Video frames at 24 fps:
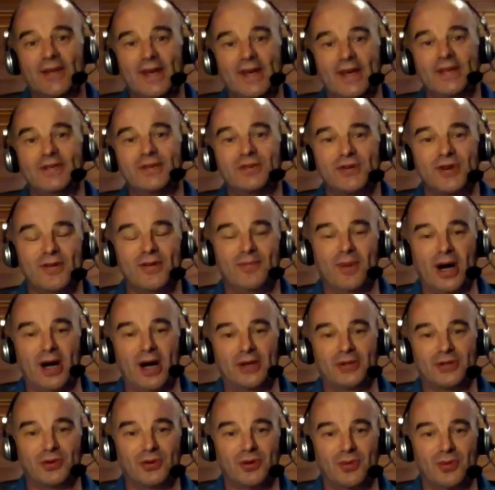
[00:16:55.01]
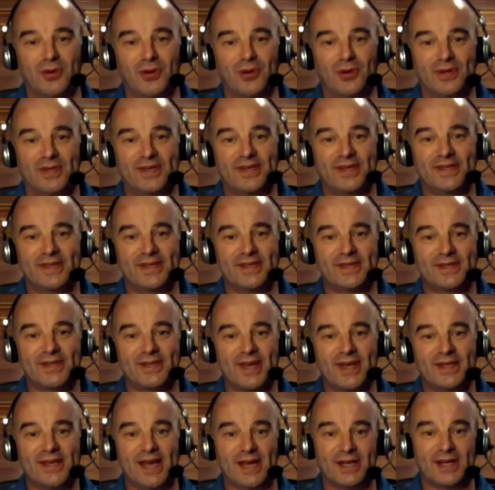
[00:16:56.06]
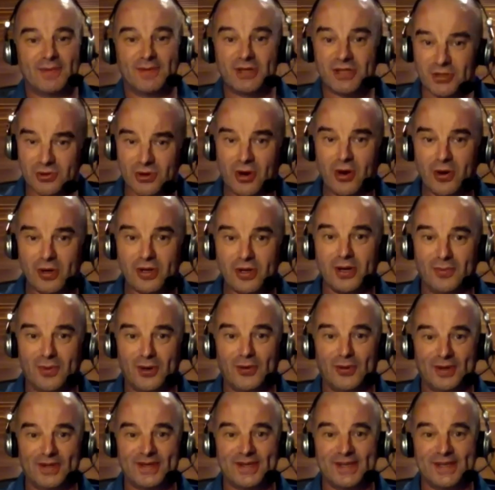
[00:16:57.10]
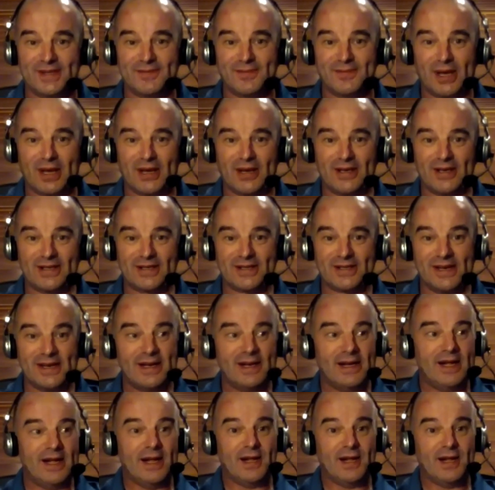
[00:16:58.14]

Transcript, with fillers: the history of marginal communities is they tend to be strong communities, because